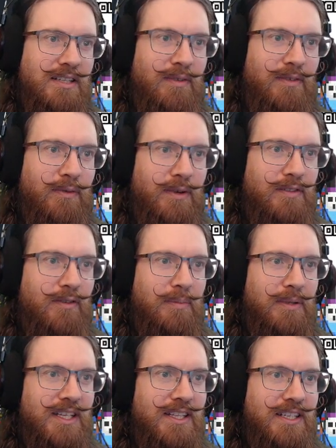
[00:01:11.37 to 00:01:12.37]
before you've
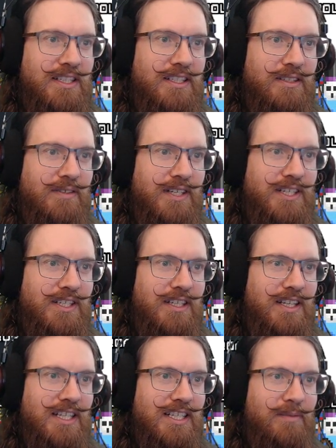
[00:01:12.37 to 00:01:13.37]
applied the
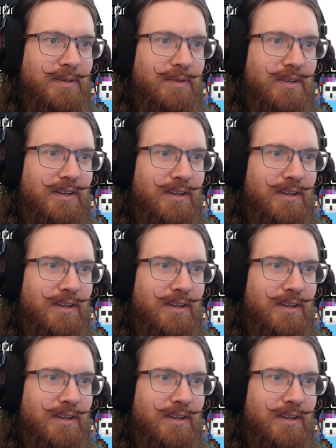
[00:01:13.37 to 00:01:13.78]
acceleration, that's going to be wrong.